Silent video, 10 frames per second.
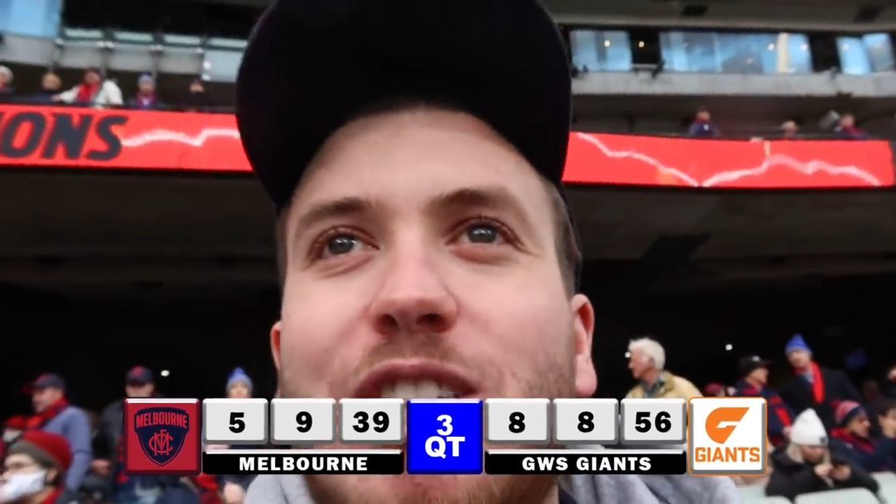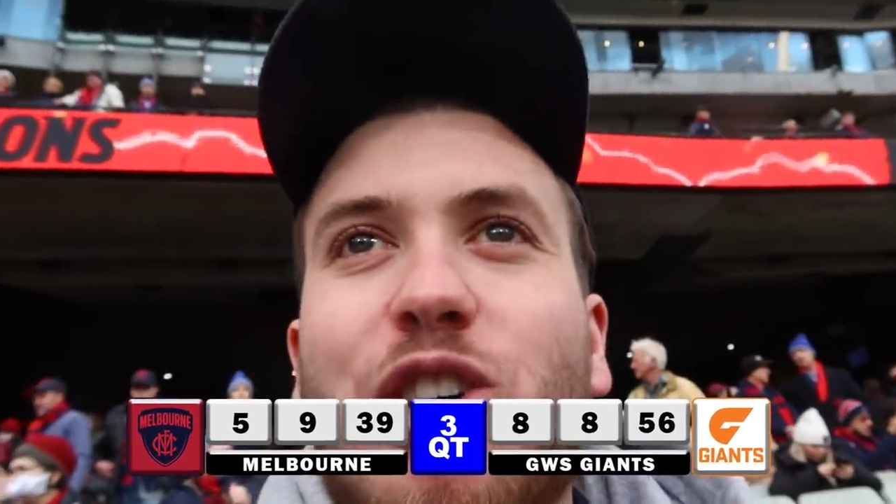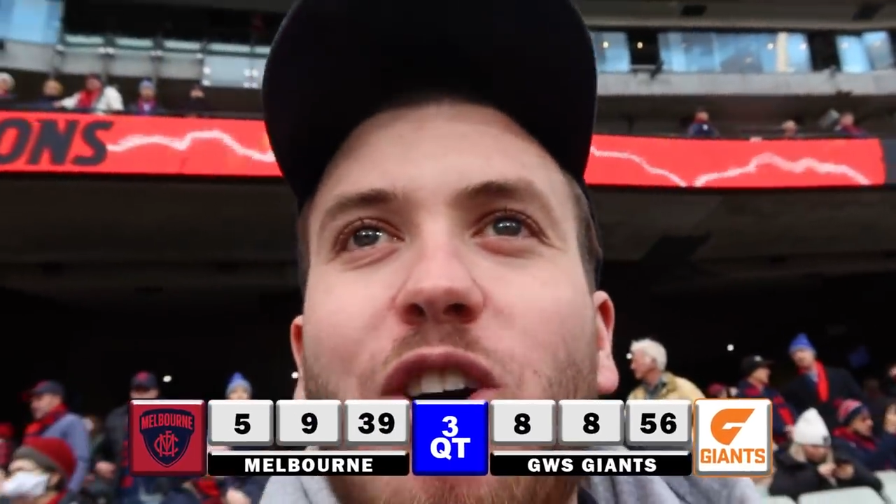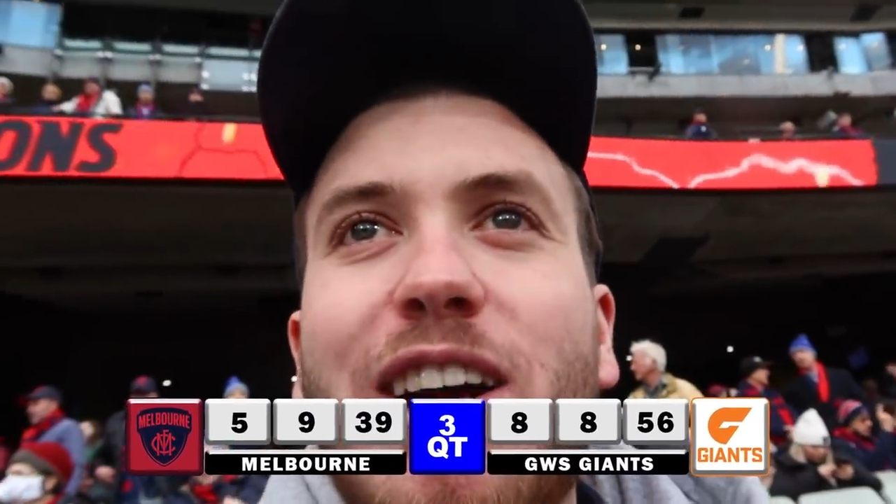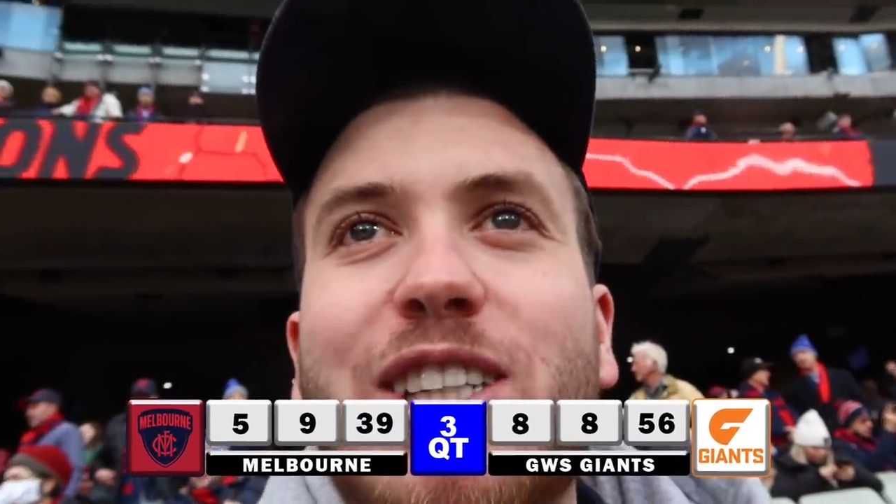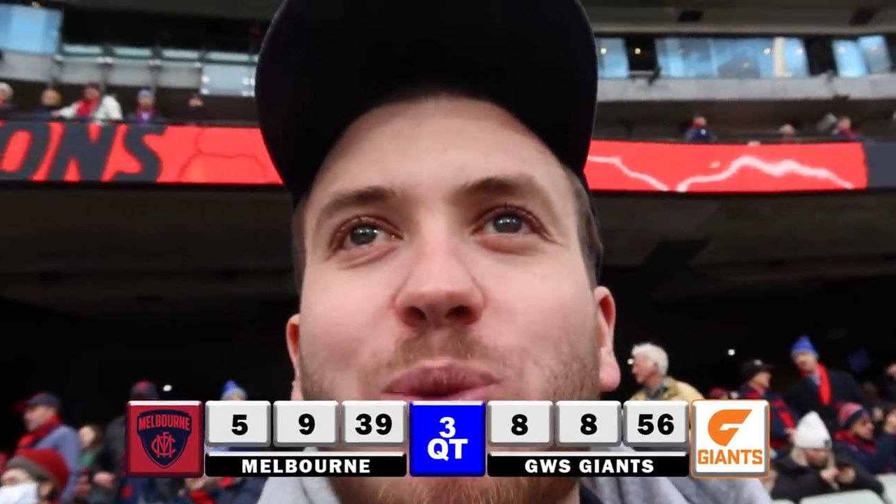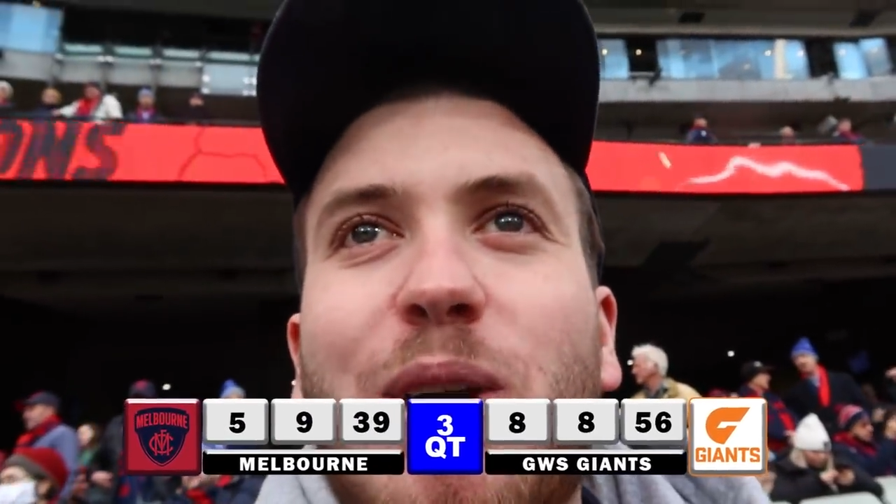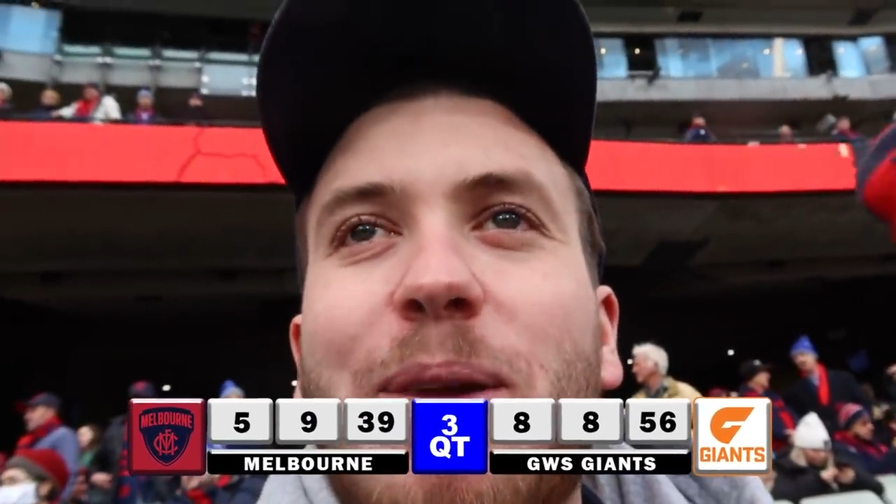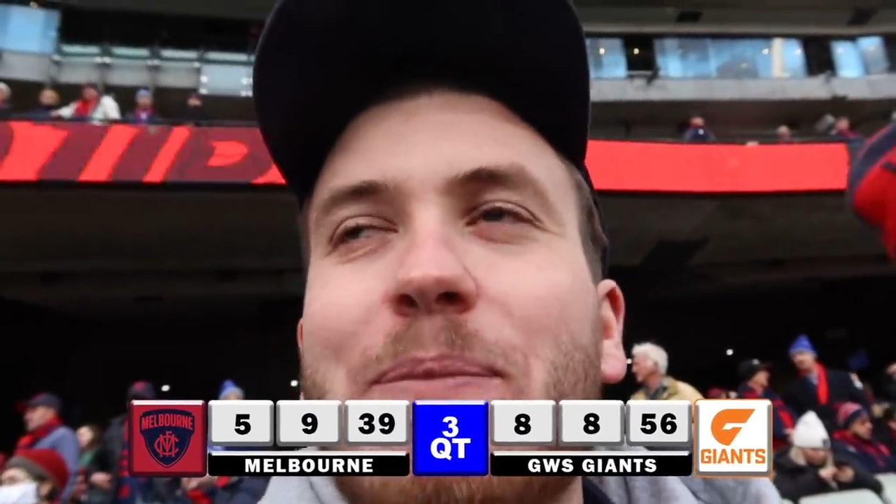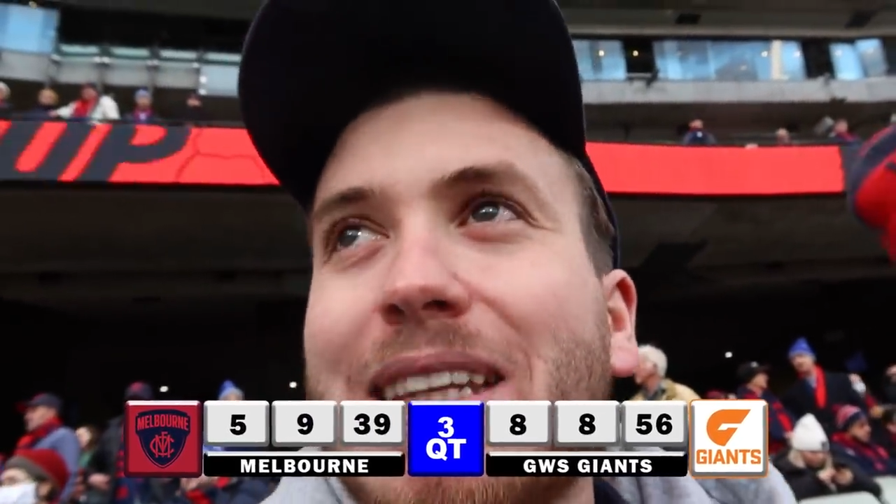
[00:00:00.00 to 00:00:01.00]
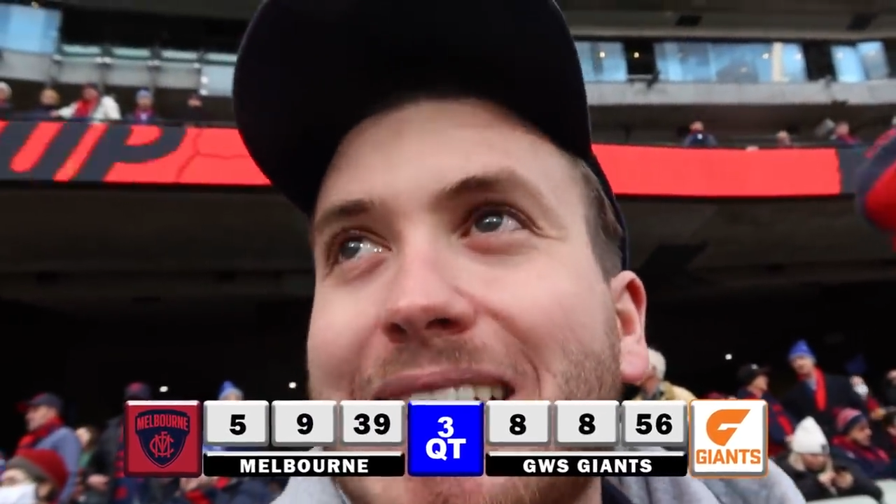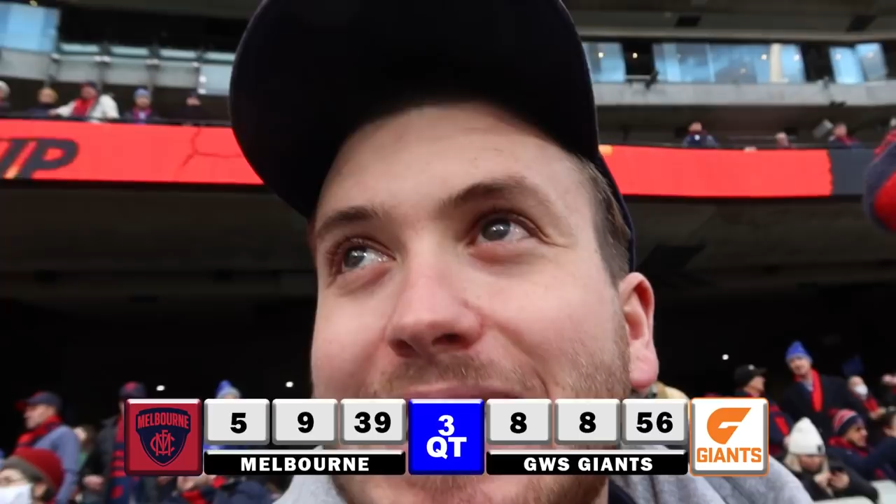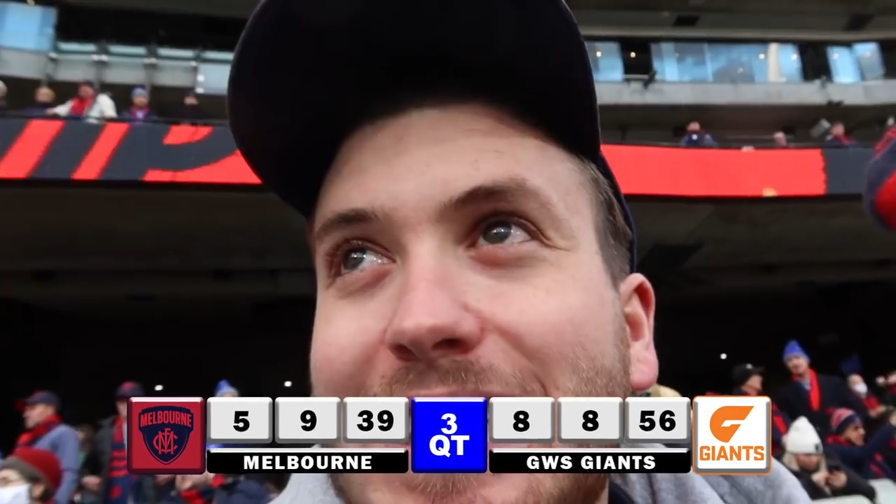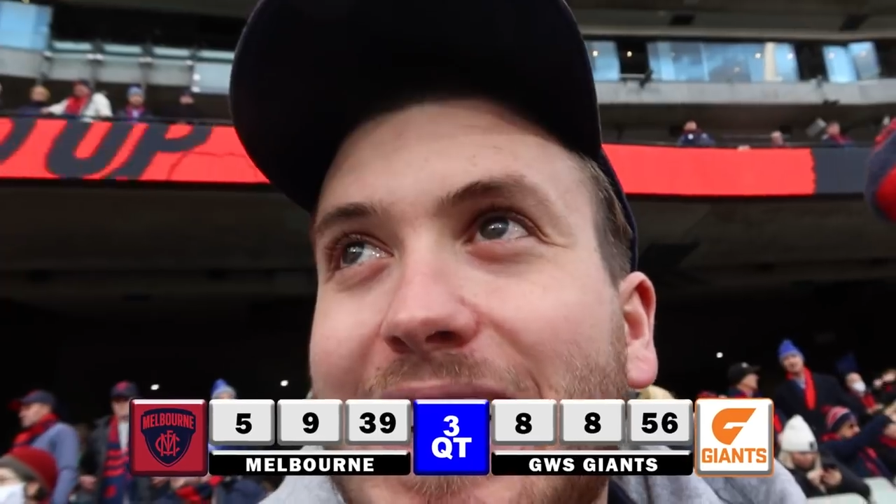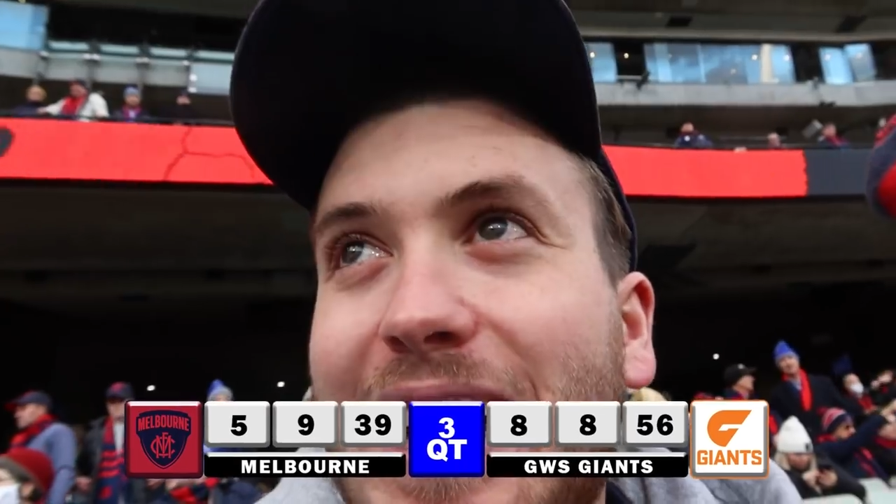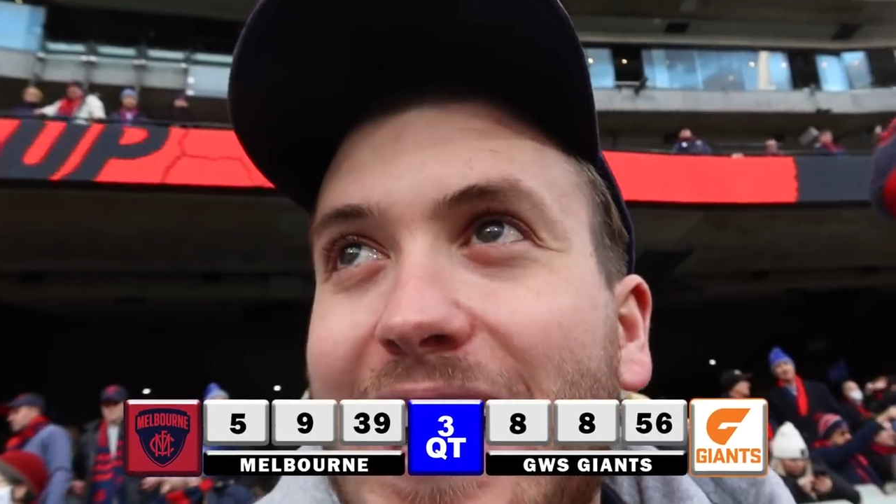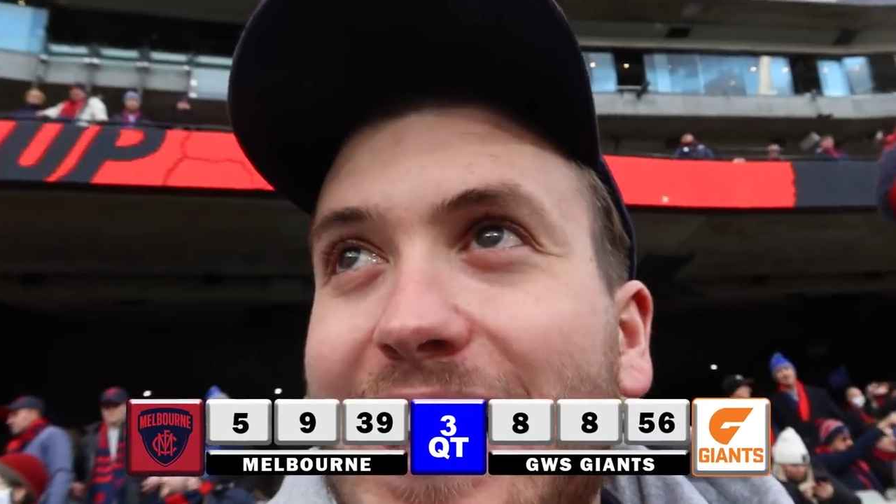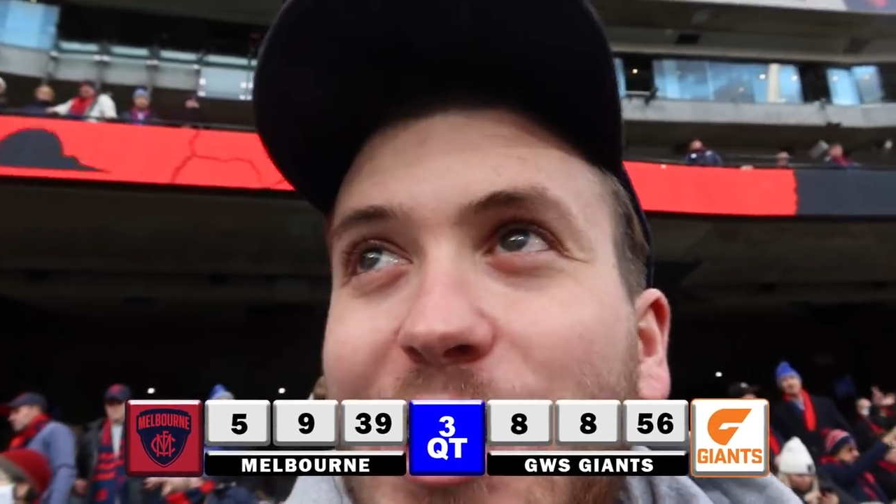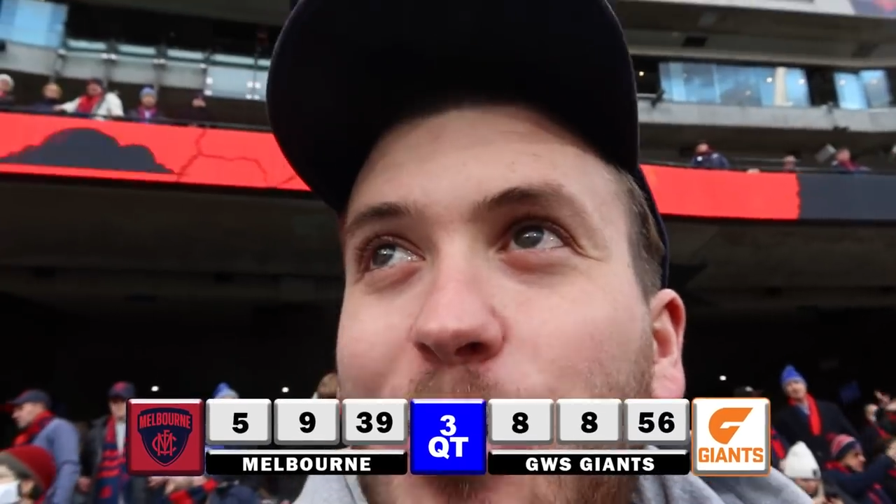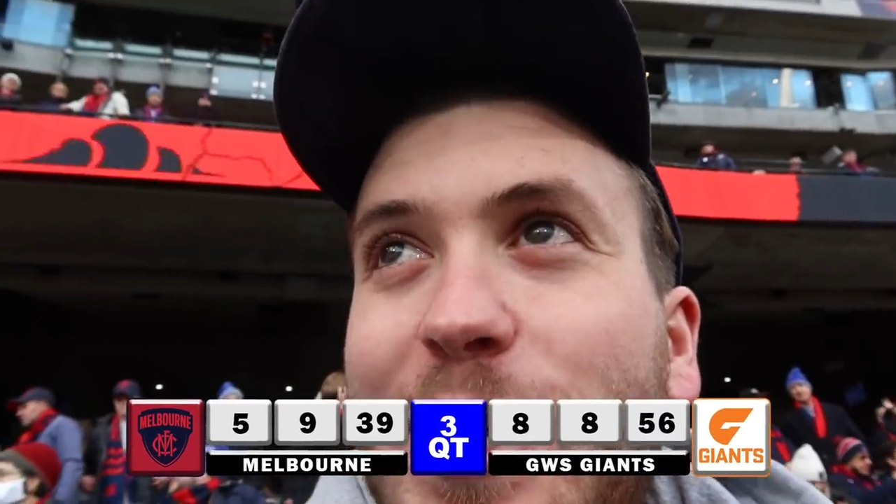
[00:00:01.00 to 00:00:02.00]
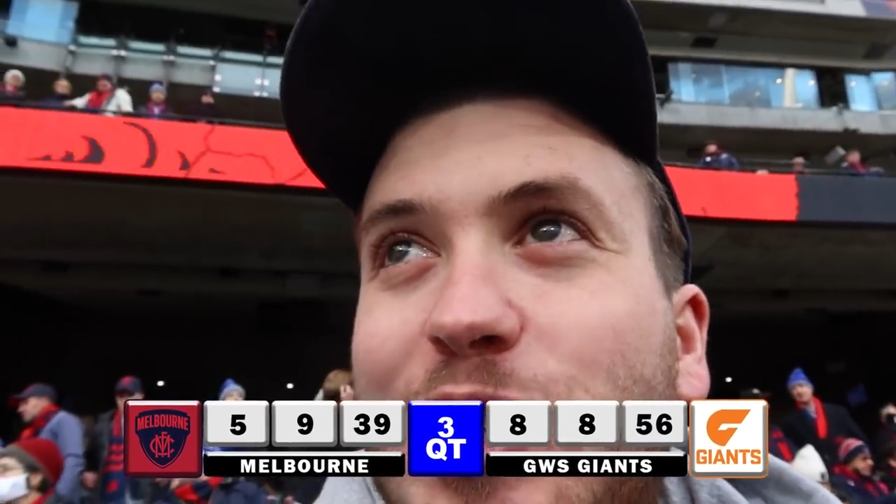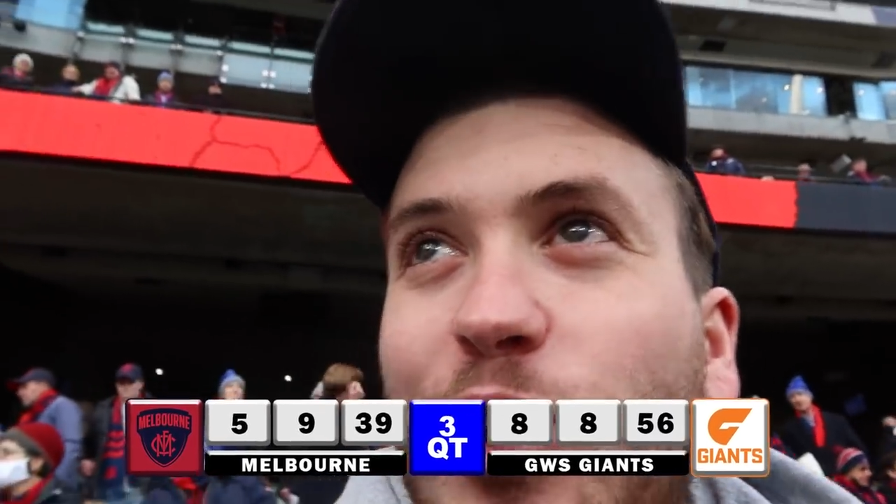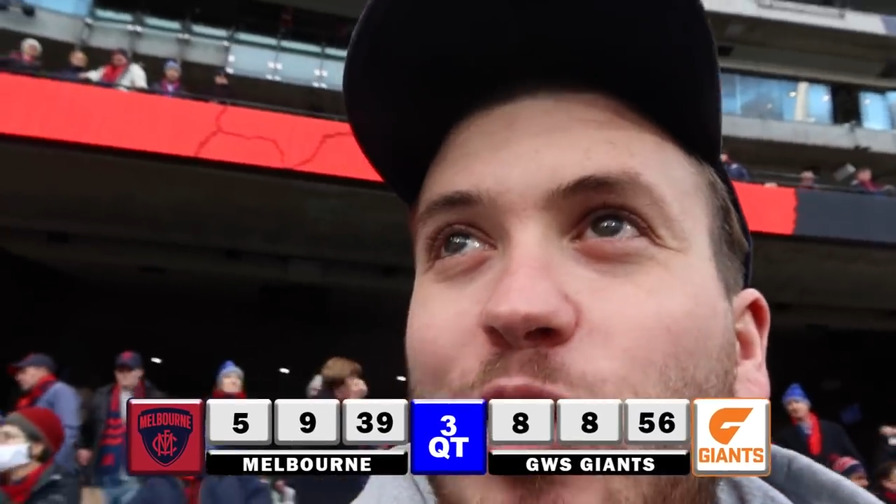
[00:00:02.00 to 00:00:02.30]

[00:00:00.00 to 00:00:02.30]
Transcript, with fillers: The Giants were a little bit